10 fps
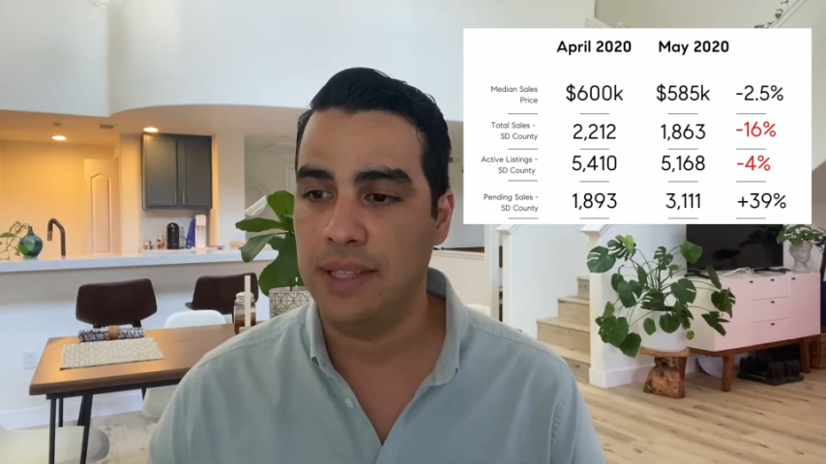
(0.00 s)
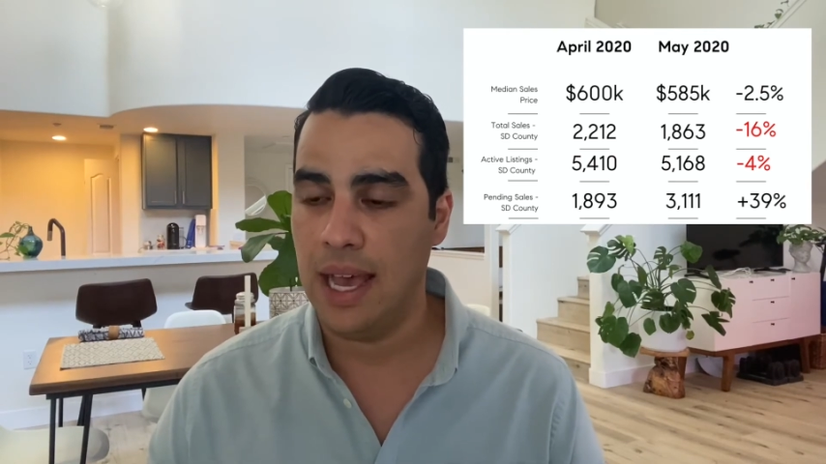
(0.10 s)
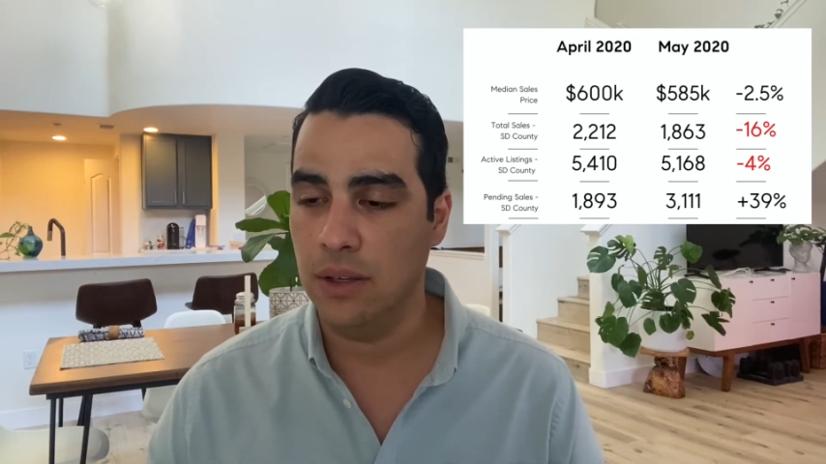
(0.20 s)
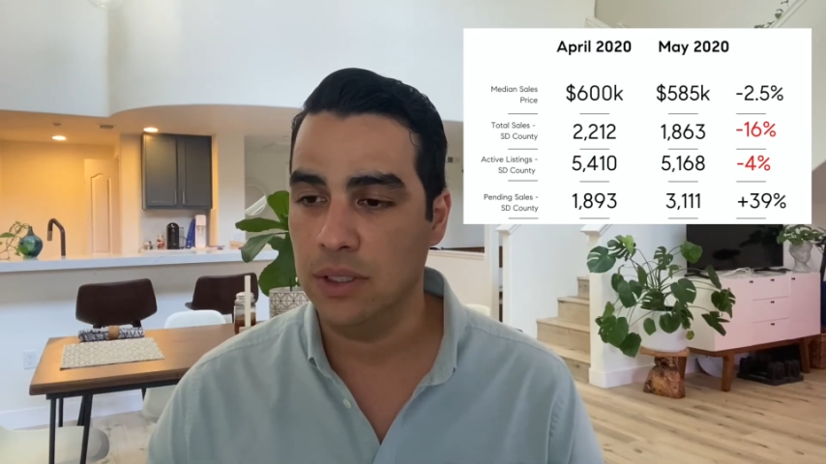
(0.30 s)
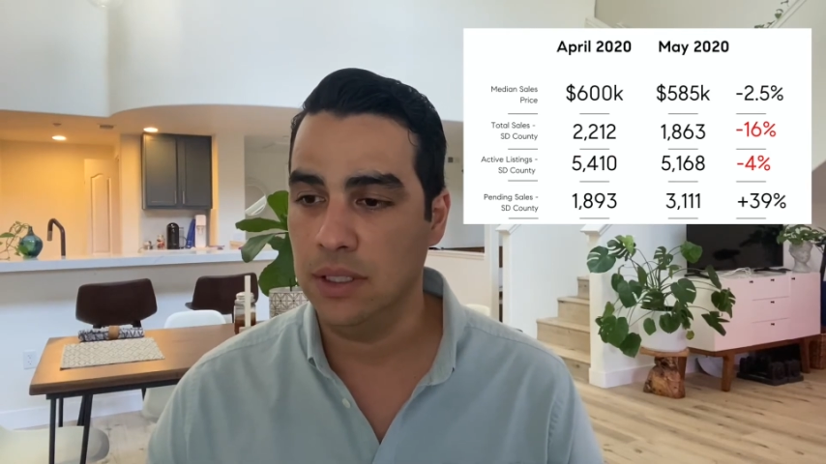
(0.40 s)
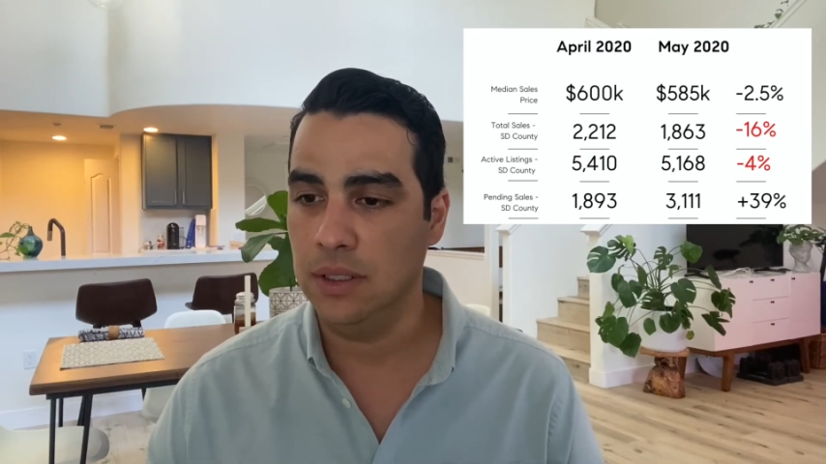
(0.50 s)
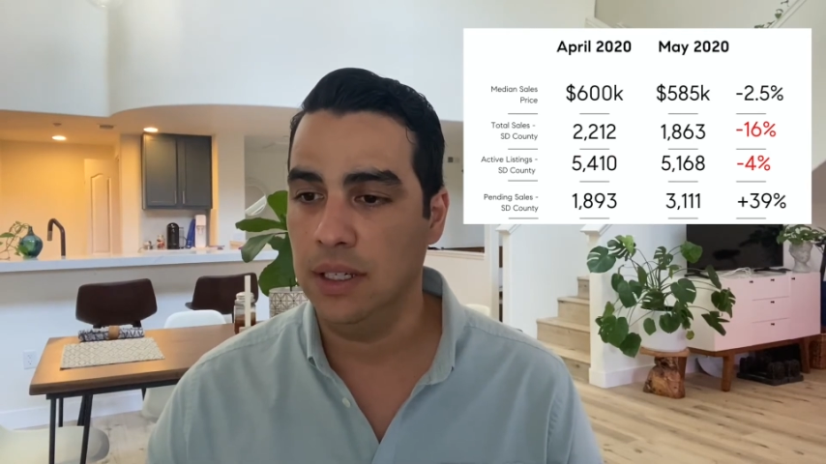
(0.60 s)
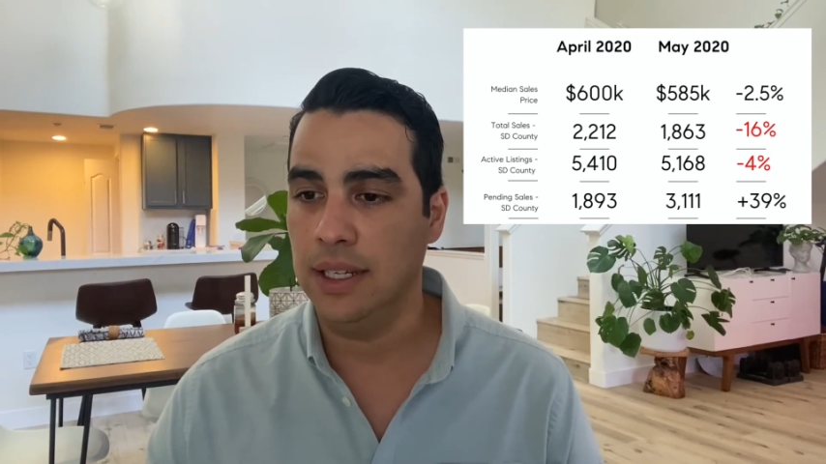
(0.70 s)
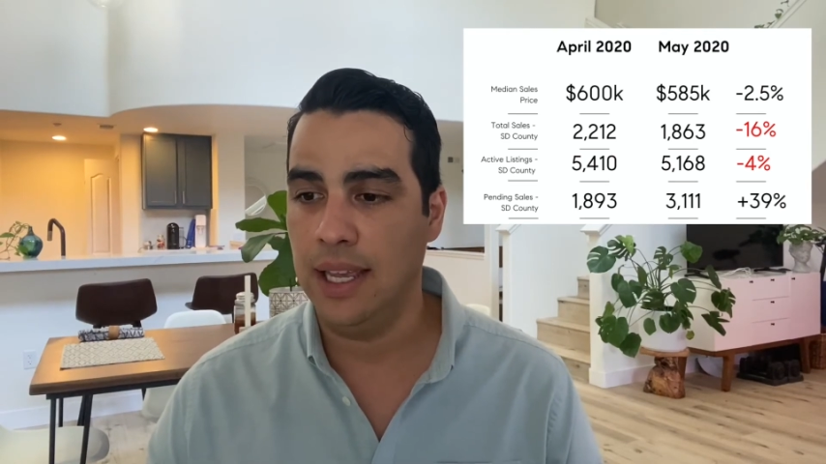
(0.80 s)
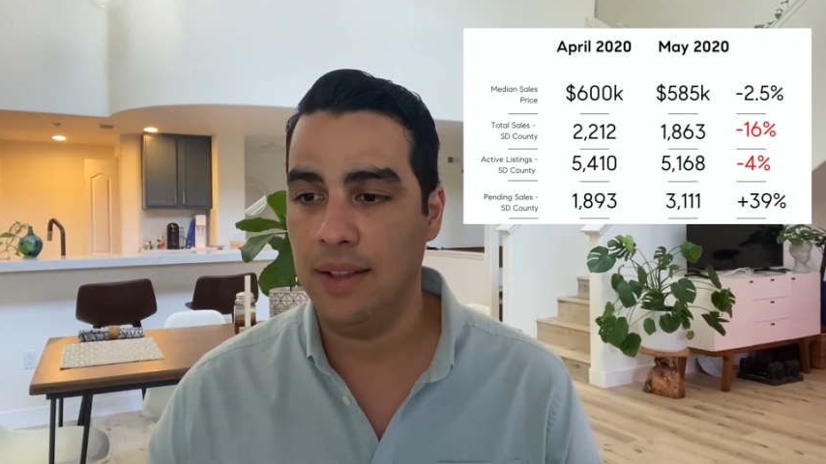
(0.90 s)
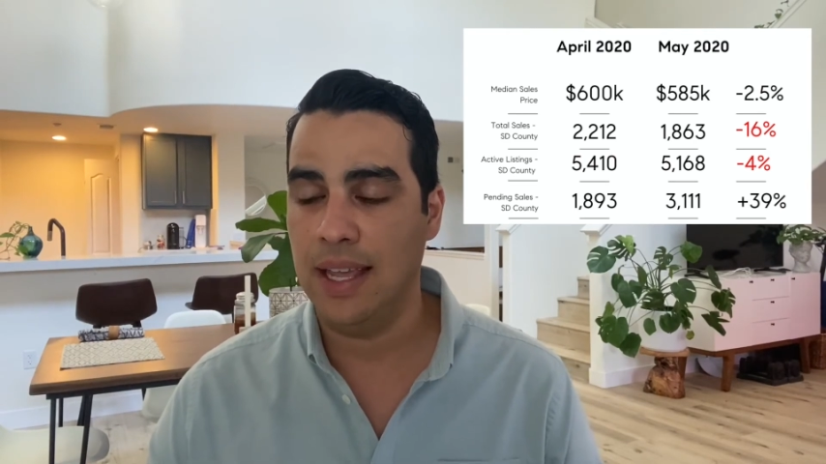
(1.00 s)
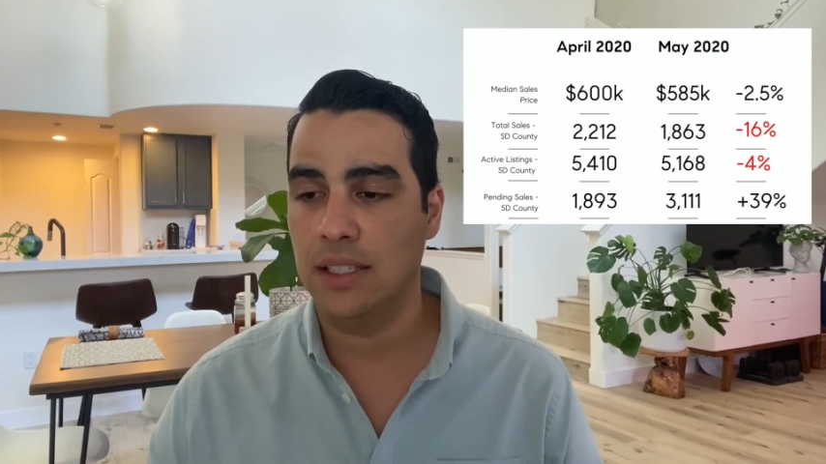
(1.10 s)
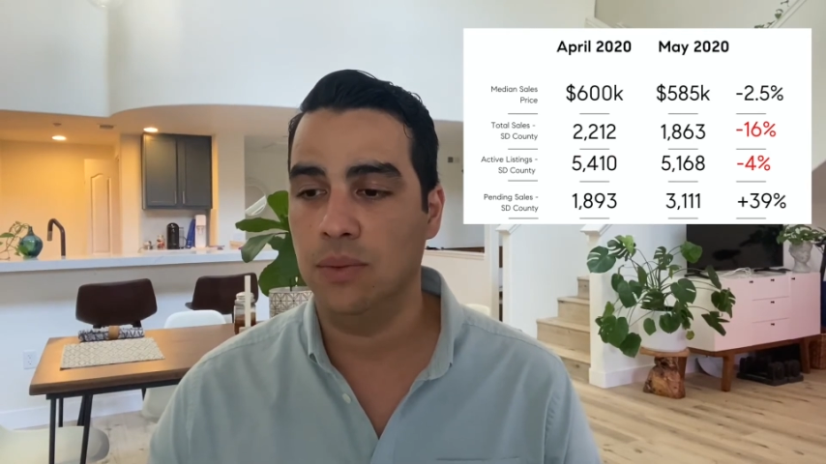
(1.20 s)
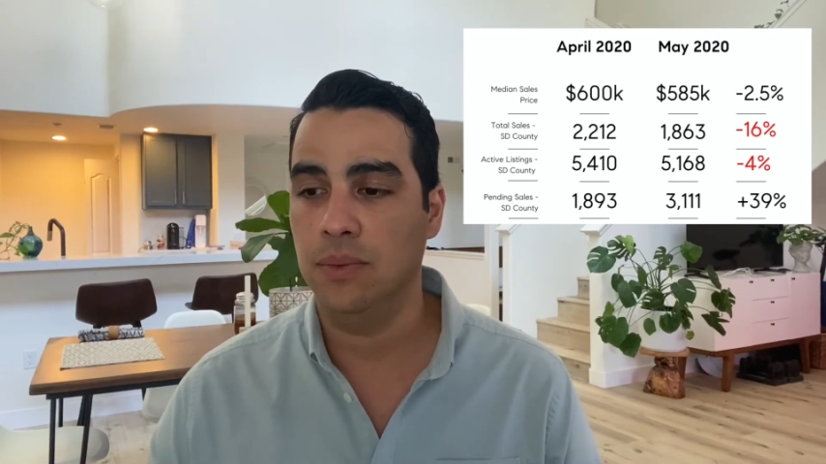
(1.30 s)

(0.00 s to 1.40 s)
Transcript: thousand. Again, that's